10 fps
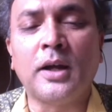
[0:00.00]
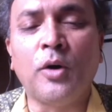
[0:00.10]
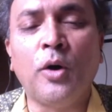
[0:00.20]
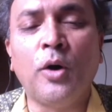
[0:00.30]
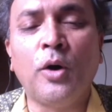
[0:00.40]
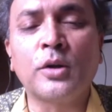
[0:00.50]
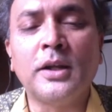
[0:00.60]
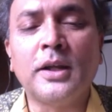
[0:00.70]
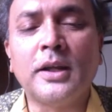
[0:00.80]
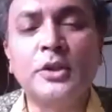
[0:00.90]
or
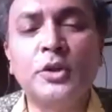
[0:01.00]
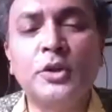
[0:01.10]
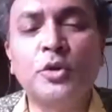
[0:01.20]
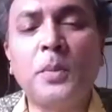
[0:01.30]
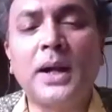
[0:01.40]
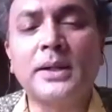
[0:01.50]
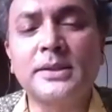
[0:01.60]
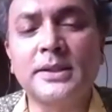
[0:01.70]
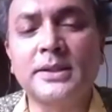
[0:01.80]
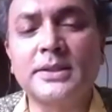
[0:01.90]
you know,
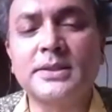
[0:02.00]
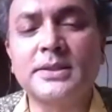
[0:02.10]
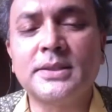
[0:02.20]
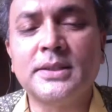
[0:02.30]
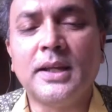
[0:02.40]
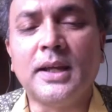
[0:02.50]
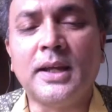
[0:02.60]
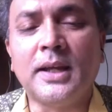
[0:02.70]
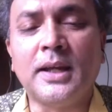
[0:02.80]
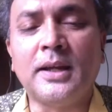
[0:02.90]
partners
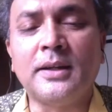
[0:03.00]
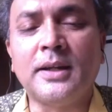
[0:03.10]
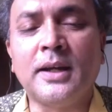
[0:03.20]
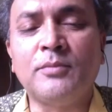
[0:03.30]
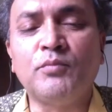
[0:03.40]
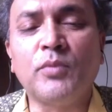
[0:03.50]
uh, uh,